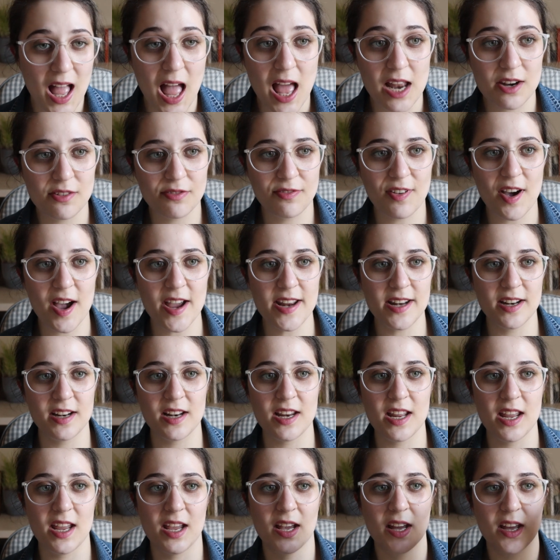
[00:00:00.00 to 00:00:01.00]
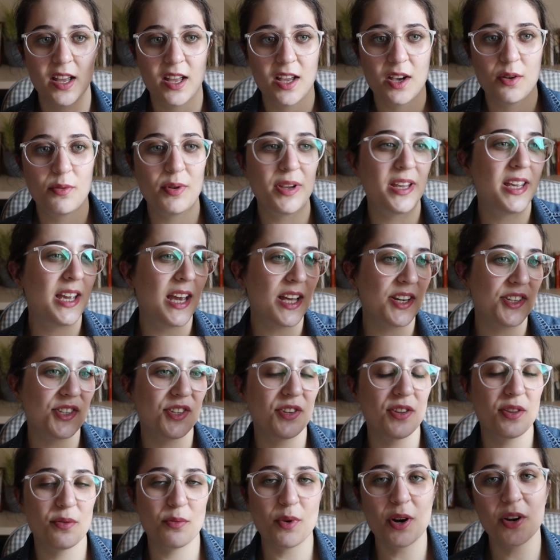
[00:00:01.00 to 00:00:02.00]
And finally, we get
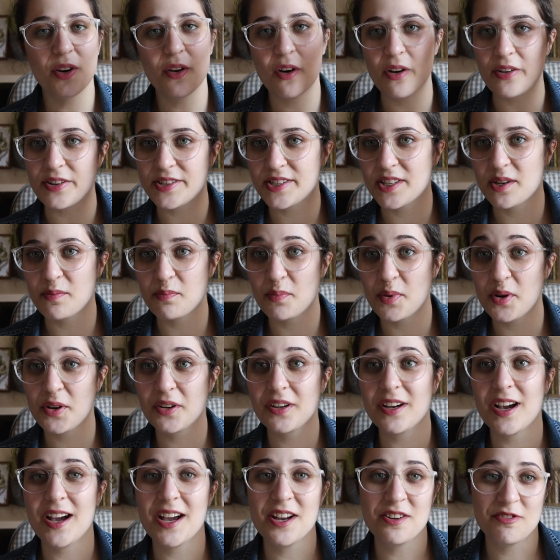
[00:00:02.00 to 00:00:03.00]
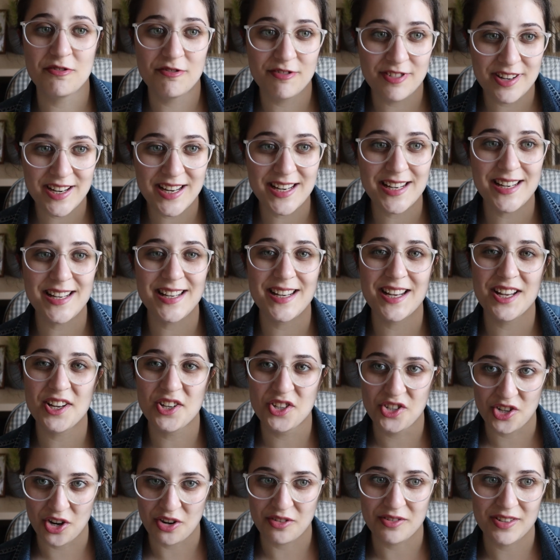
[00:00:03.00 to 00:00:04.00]
to the one Austen book I really
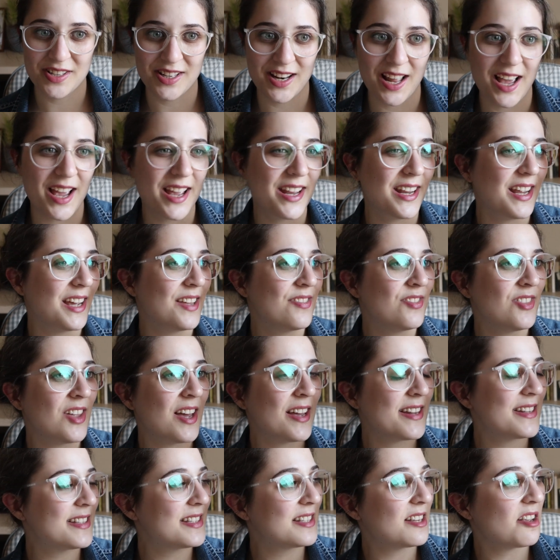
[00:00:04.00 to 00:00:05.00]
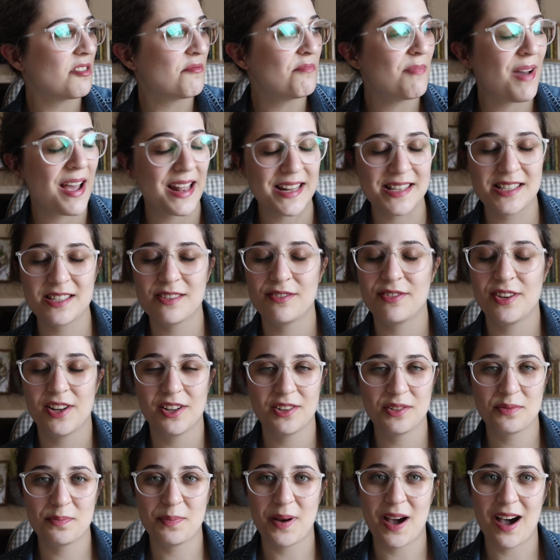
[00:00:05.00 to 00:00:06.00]
don't like, and that's
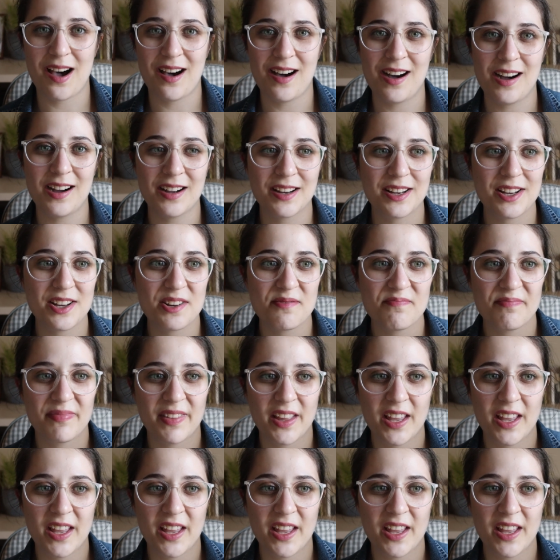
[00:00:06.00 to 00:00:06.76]
Mansfield Park.